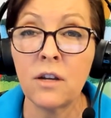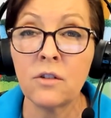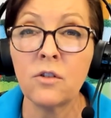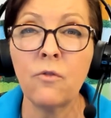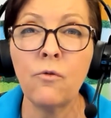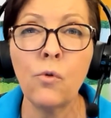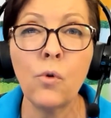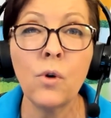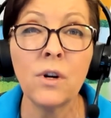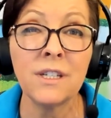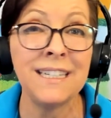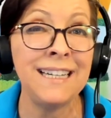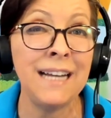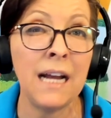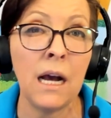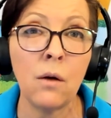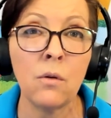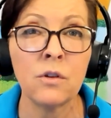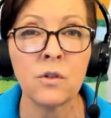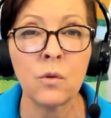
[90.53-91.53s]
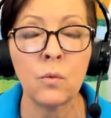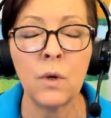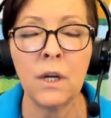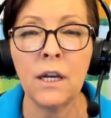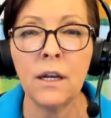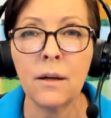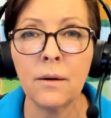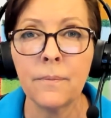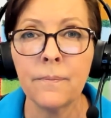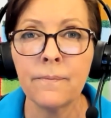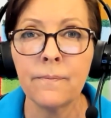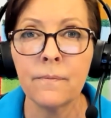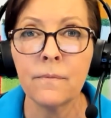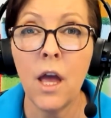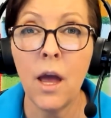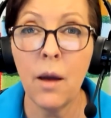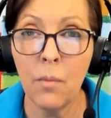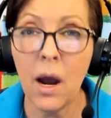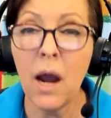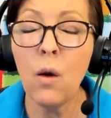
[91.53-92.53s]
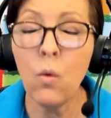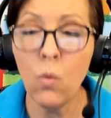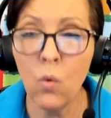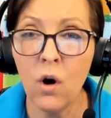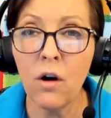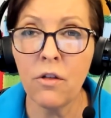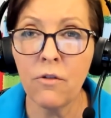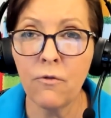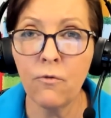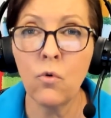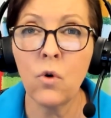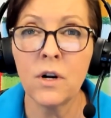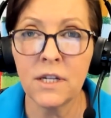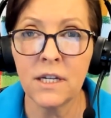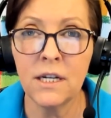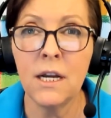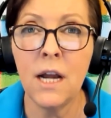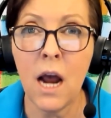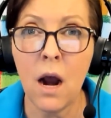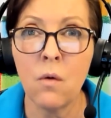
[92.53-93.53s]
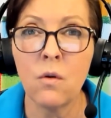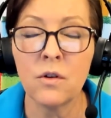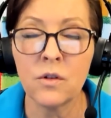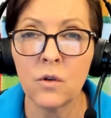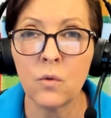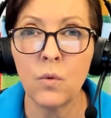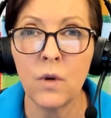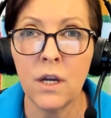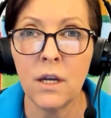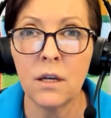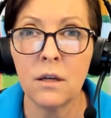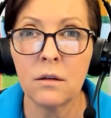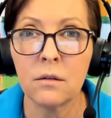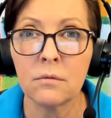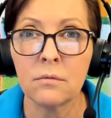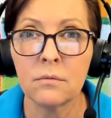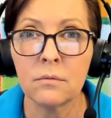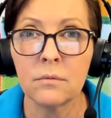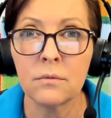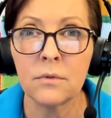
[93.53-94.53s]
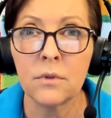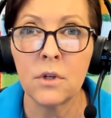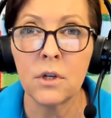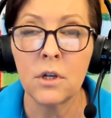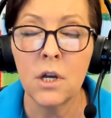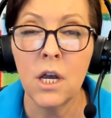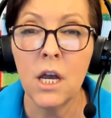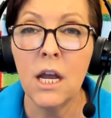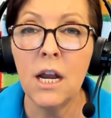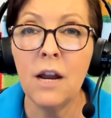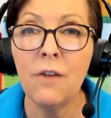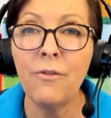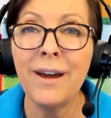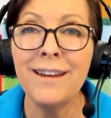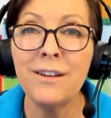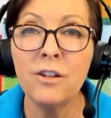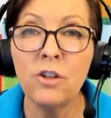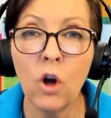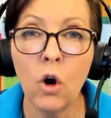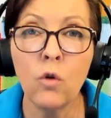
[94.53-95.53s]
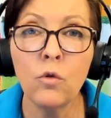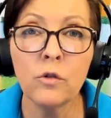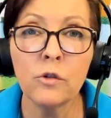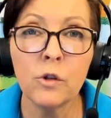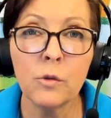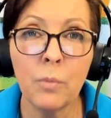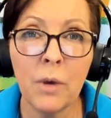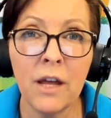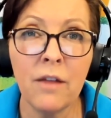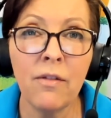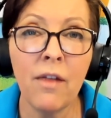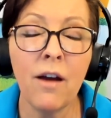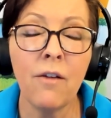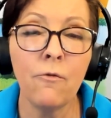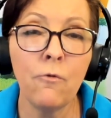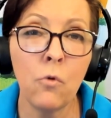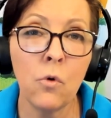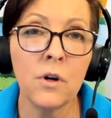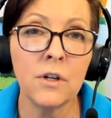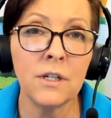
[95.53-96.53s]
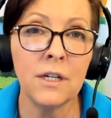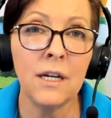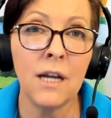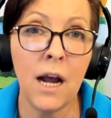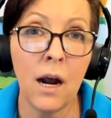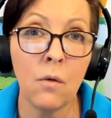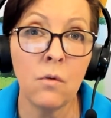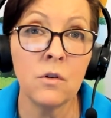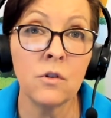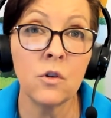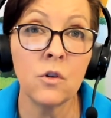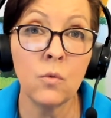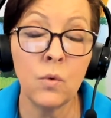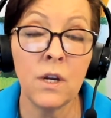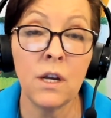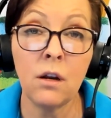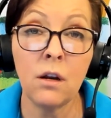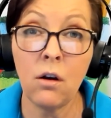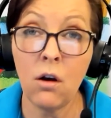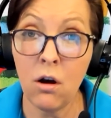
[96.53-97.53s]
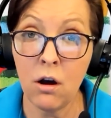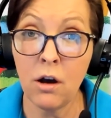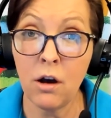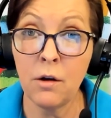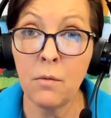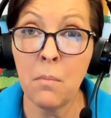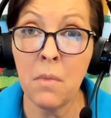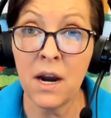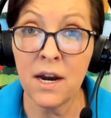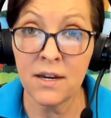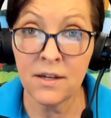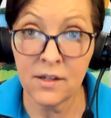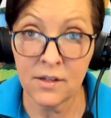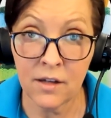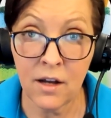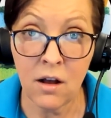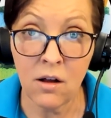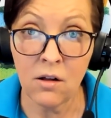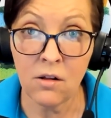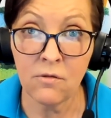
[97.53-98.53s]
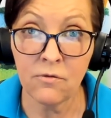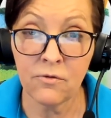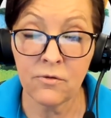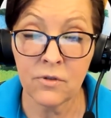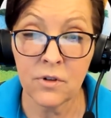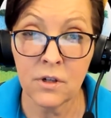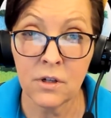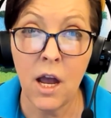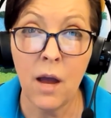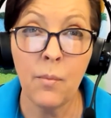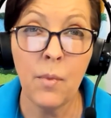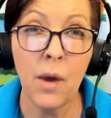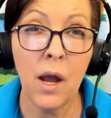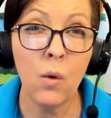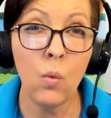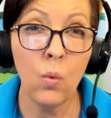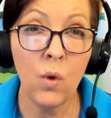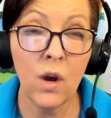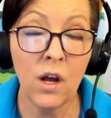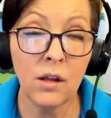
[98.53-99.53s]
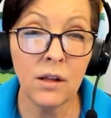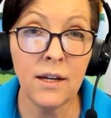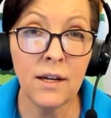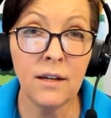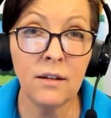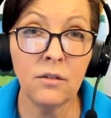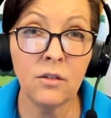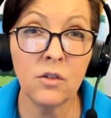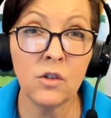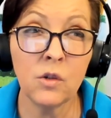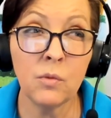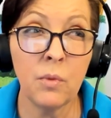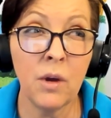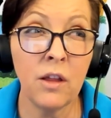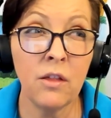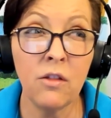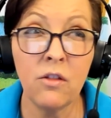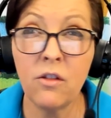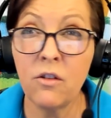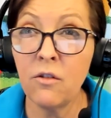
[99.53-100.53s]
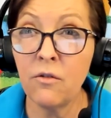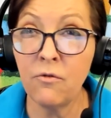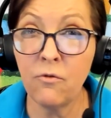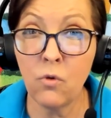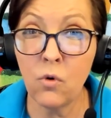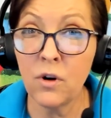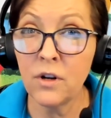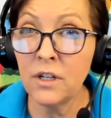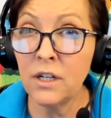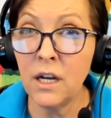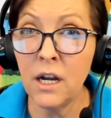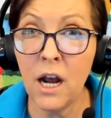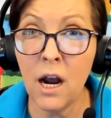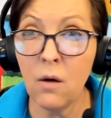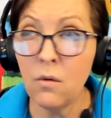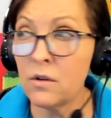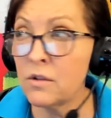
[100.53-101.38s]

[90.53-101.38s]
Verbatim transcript: Okay. So 14 hours a week. Am I worth 14 hours a week? And if I don't spend that 14 hours a week on myself, am I willing to spend the 14